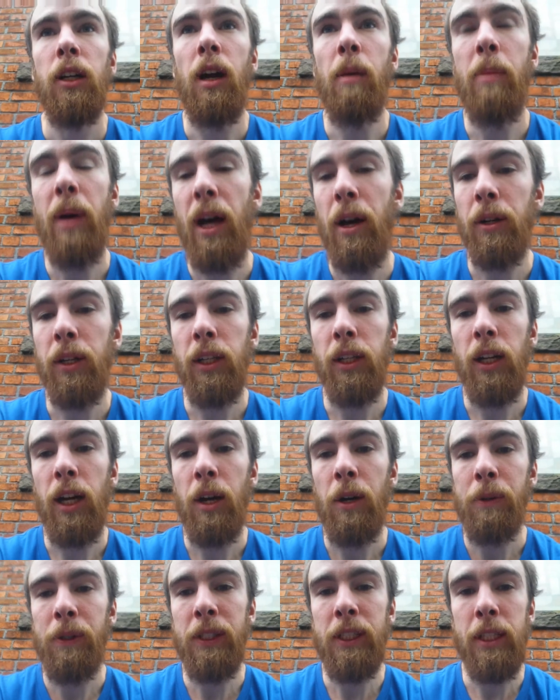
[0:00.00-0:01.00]
about it,
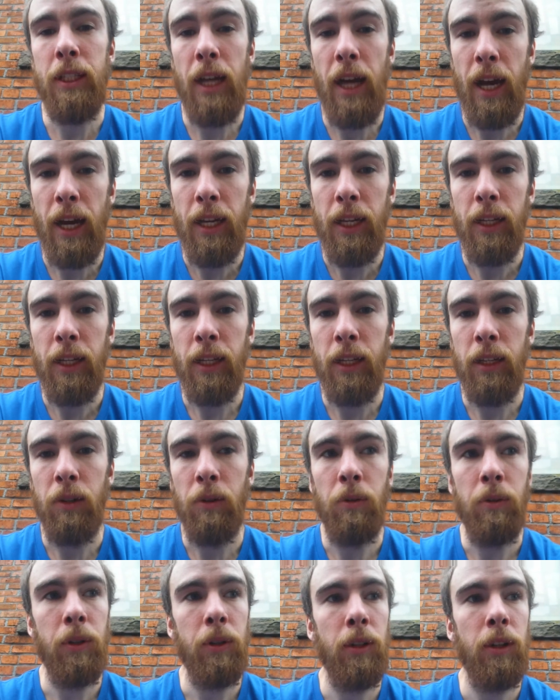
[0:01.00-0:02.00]
I would deny it
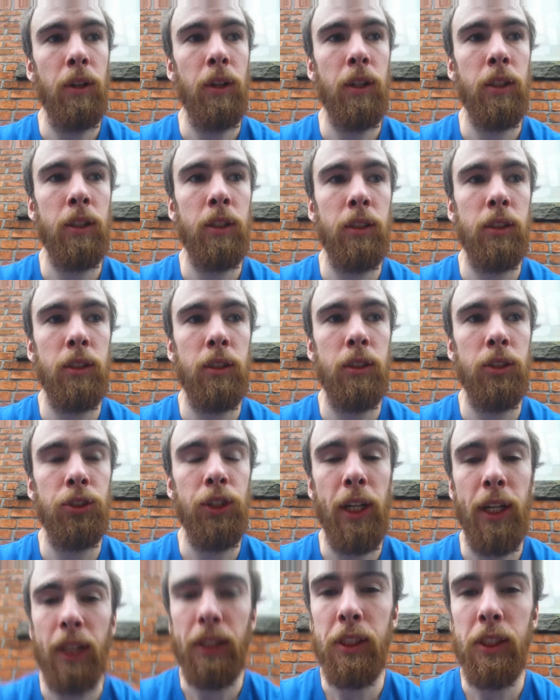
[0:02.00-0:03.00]
or
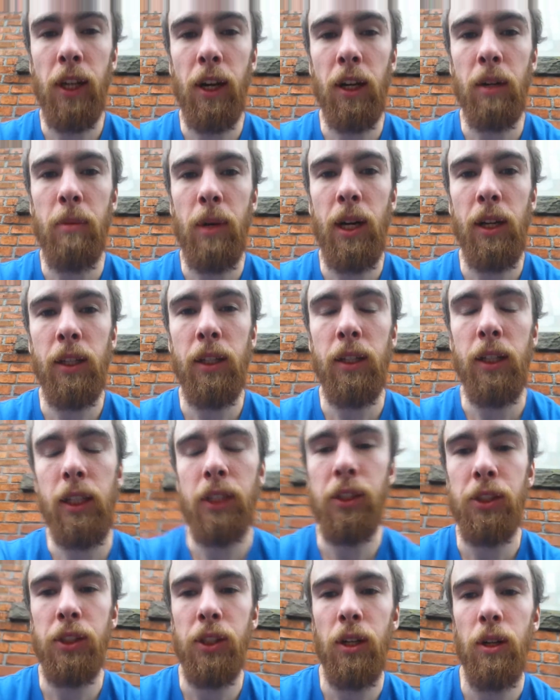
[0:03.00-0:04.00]
try not to talk about it.
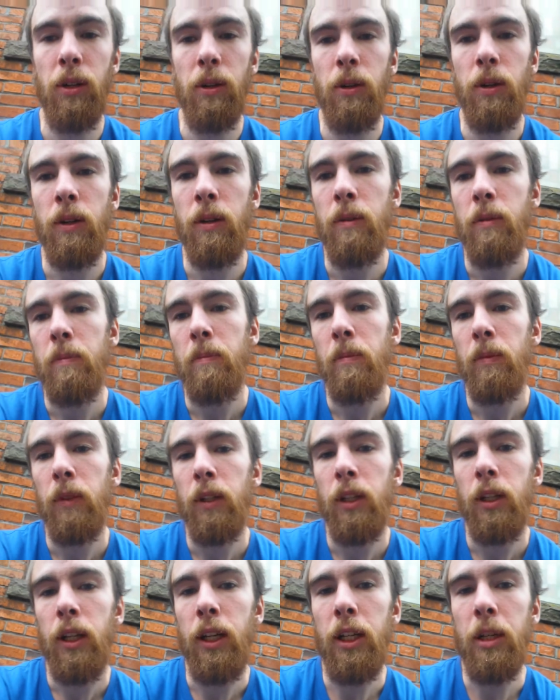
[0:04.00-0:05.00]
And so
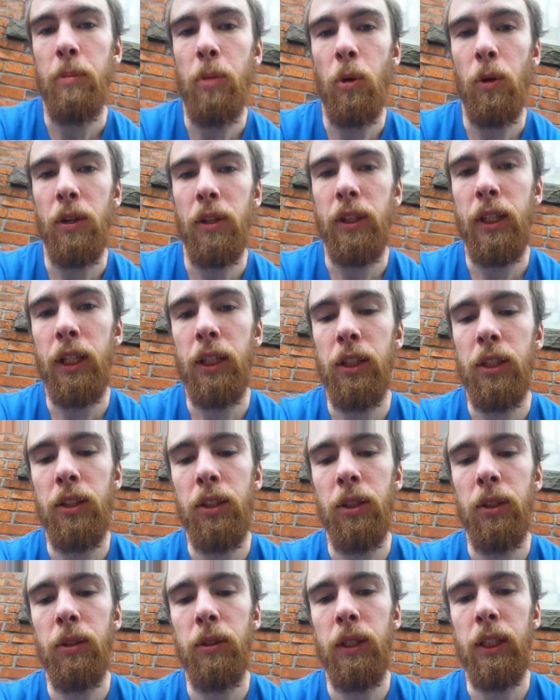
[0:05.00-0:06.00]
an important thing to
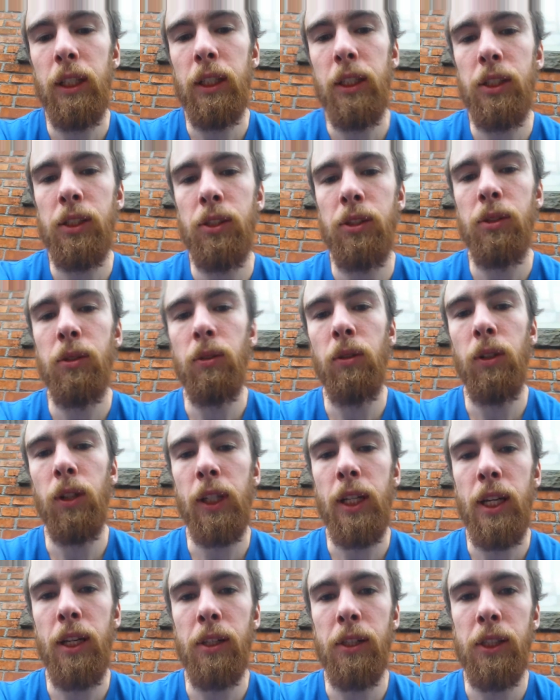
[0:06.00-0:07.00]
do is to
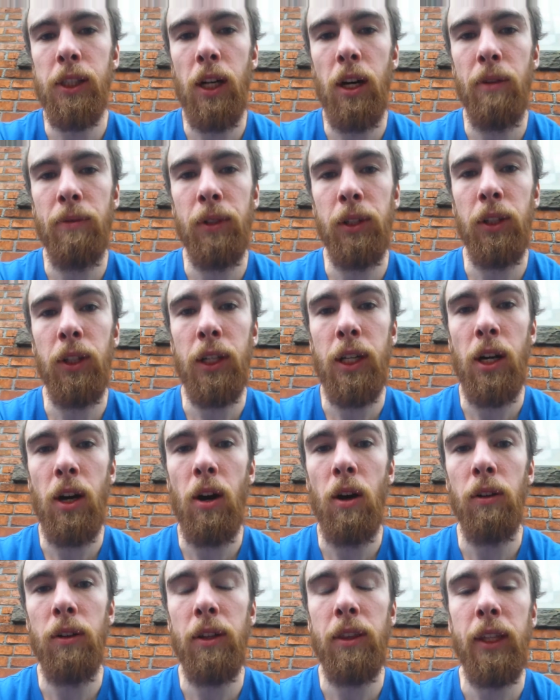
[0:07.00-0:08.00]
look at yourself and look at
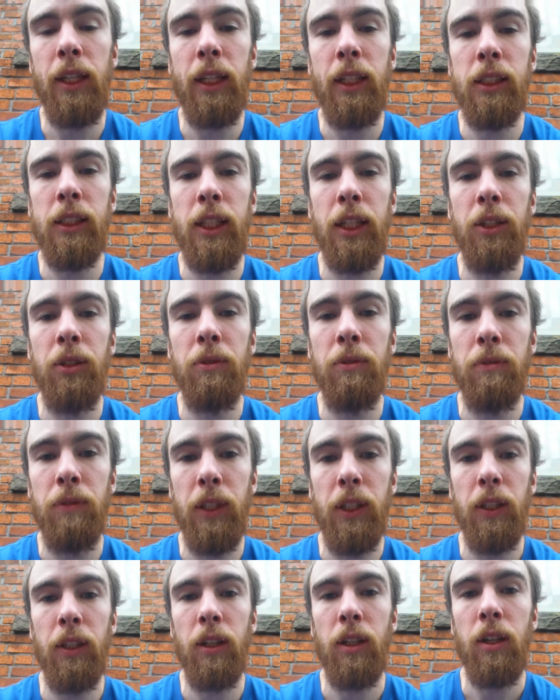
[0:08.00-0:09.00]
all the things that you
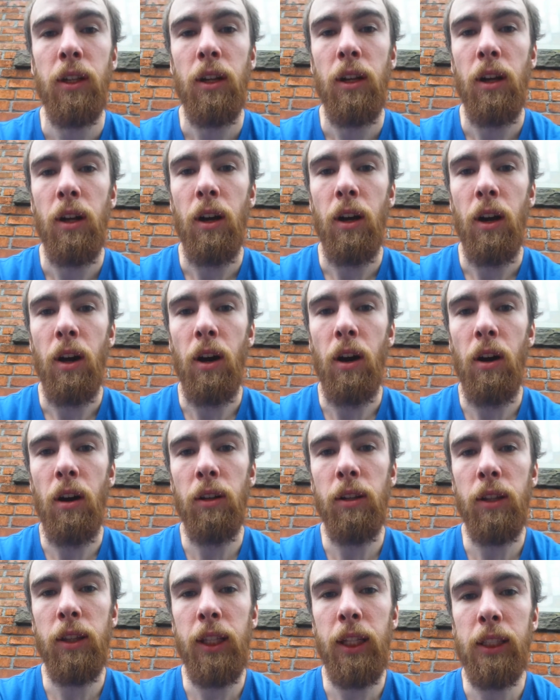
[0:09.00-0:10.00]
fear,
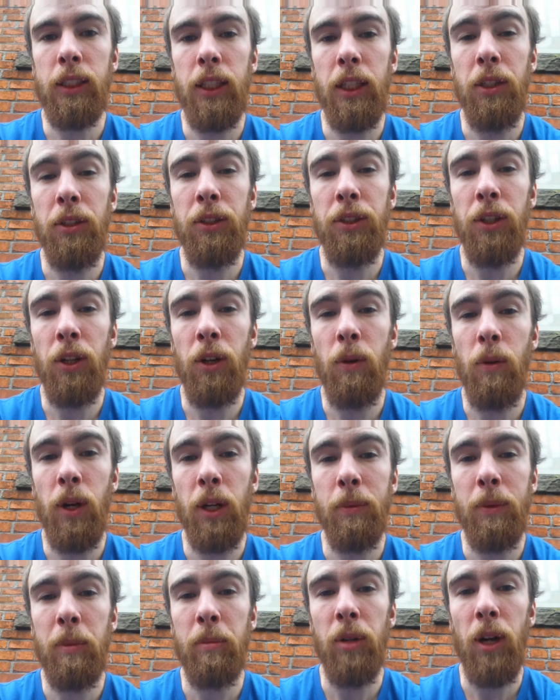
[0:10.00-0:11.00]
all the things that you don't
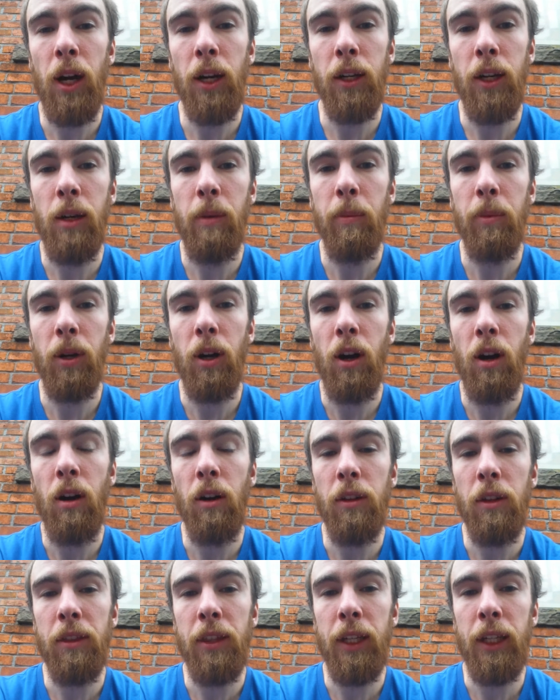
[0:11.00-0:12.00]
want to be brought up, all
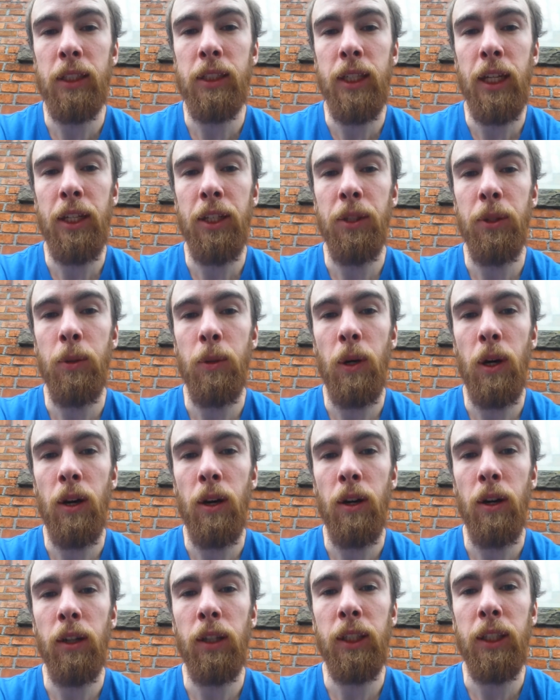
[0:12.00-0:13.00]
the things that you
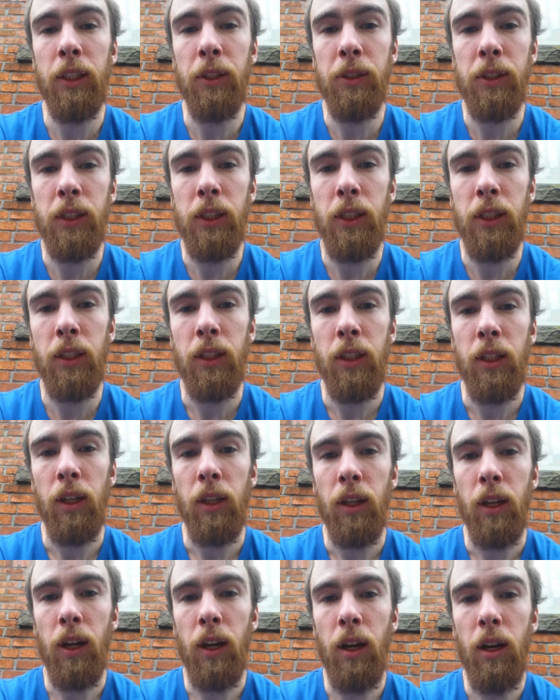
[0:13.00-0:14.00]
are guilty
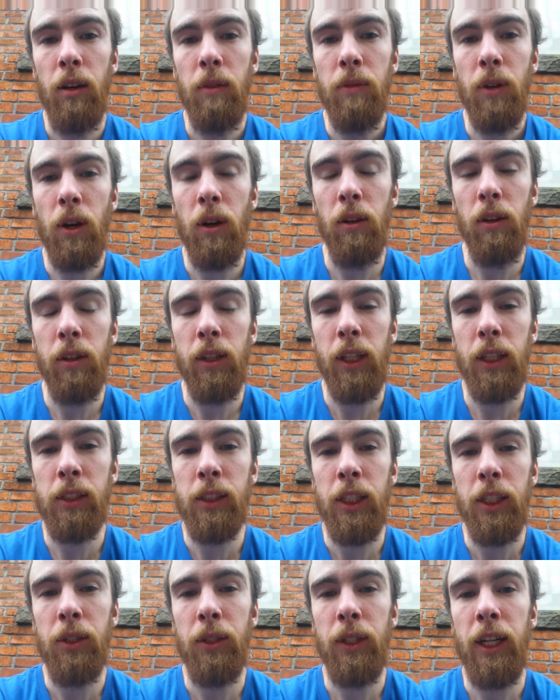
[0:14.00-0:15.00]
of, all the things
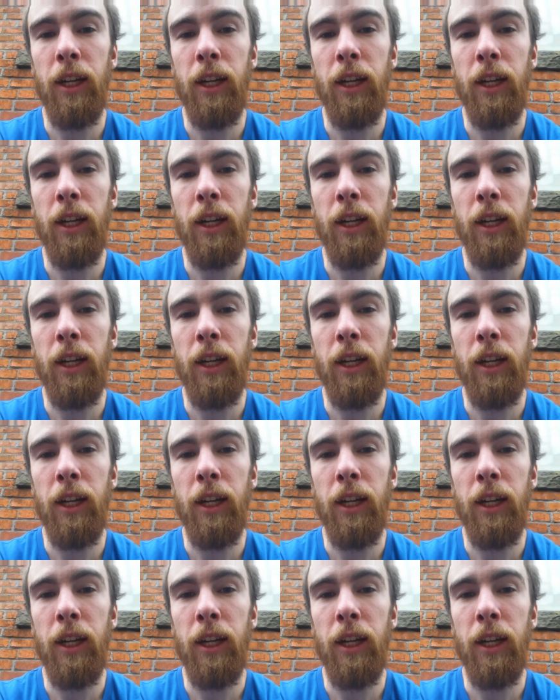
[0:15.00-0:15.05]
that you